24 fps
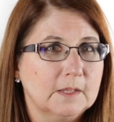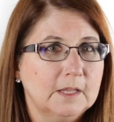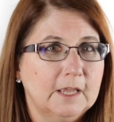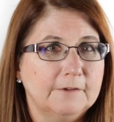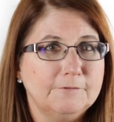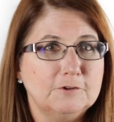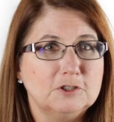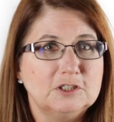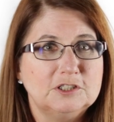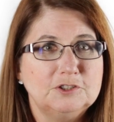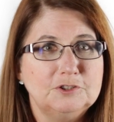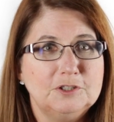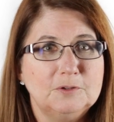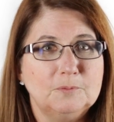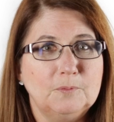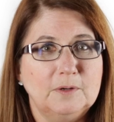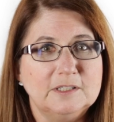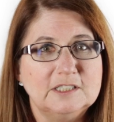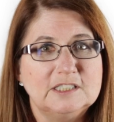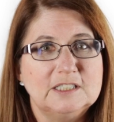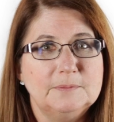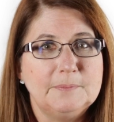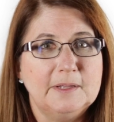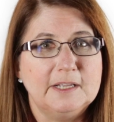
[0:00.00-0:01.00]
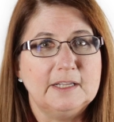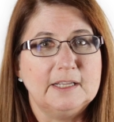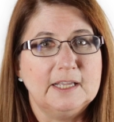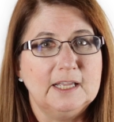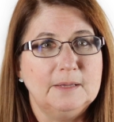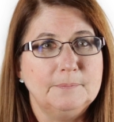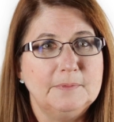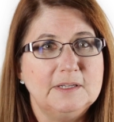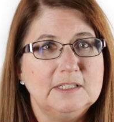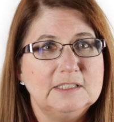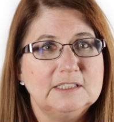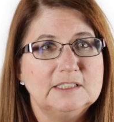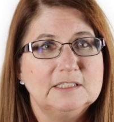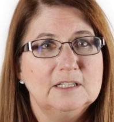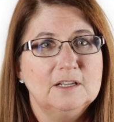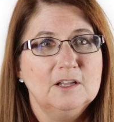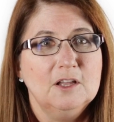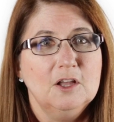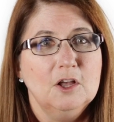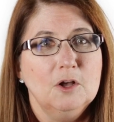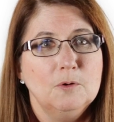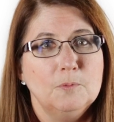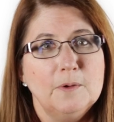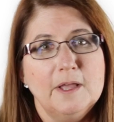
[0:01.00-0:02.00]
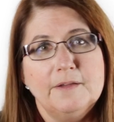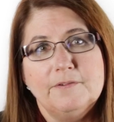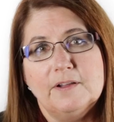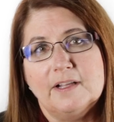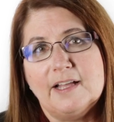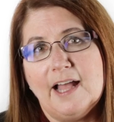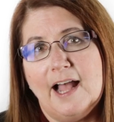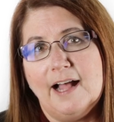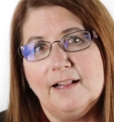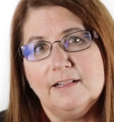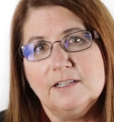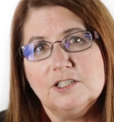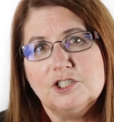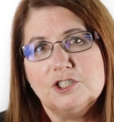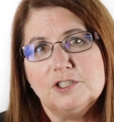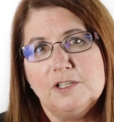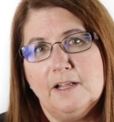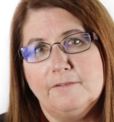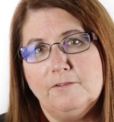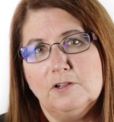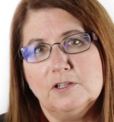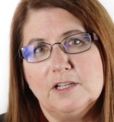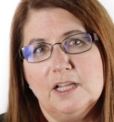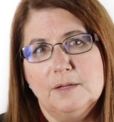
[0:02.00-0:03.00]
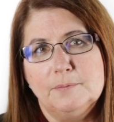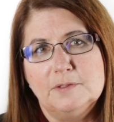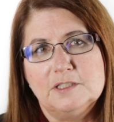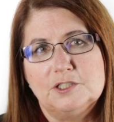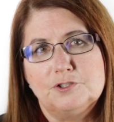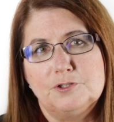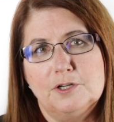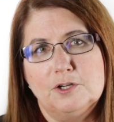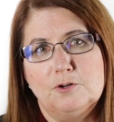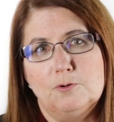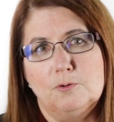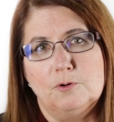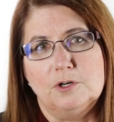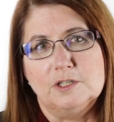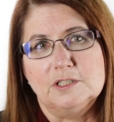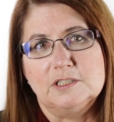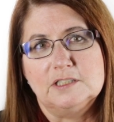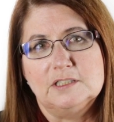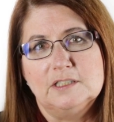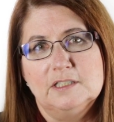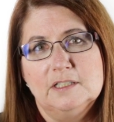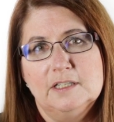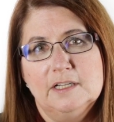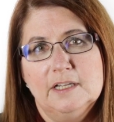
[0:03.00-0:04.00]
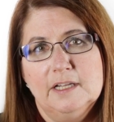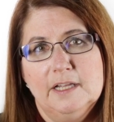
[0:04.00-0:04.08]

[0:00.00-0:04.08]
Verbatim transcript: If your student wants to be a chemist, we have a college-level chemistry course.